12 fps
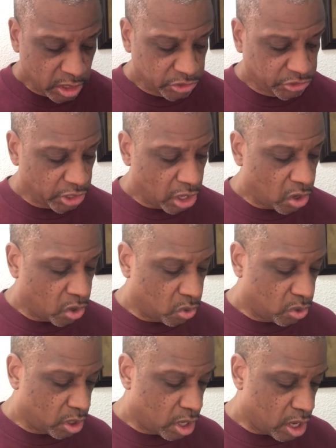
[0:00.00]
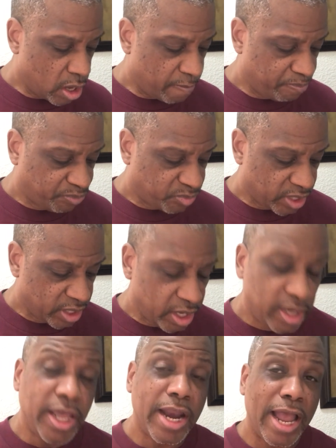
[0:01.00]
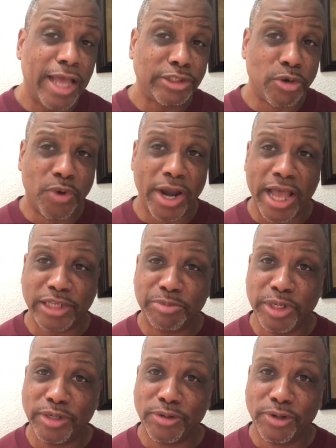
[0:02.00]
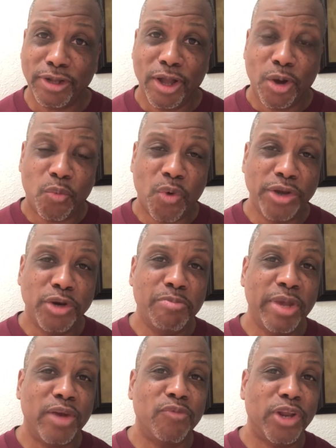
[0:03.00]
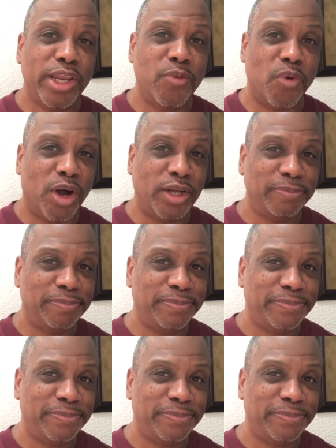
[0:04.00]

So, and then I had someone ask me, what do men really want?